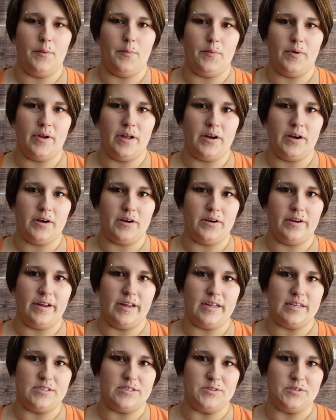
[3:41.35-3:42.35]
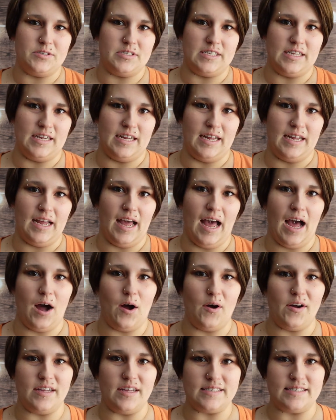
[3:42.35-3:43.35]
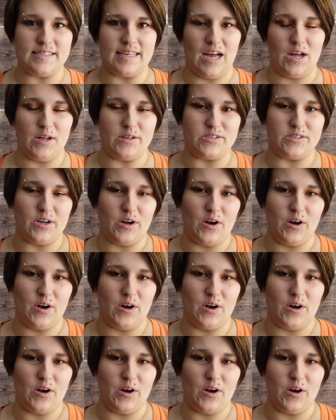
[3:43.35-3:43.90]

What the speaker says: We are going to see how it sounds